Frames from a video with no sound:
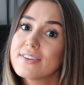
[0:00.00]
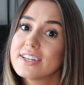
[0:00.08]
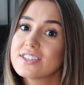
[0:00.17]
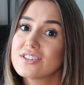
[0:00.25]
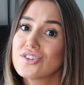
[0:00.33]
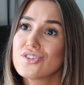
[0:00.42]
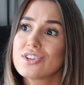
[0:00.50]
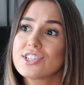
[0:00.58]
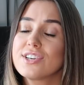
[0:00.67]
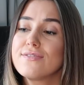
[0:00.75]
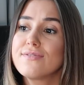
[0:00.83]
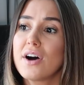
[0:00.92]
It's not
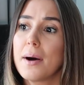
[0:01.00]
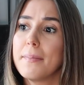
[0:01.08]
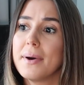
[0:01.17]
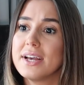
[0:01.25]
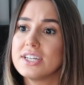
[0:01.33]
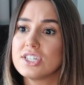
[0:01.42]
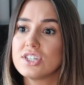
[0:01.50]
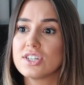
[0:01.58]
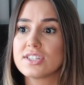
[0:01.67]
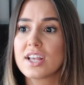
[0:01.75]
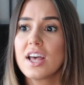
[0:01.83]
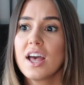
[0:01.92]
too far, but it's
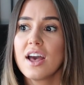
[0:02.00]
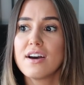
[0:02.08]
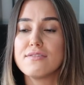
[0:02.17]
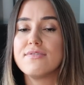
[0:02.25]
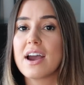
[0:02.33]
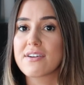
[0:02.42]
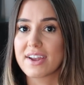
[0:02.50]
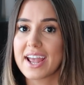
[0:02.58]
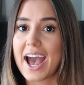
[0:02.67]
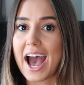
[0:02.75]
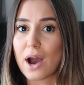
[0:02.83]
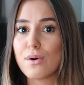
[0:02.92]
just
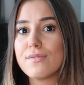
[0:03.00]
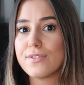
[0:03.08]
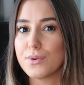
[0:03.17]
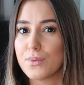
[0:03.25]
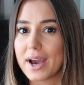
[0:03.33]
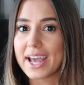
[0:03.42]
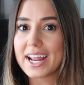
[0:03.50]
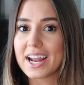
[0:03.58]
very out of the way.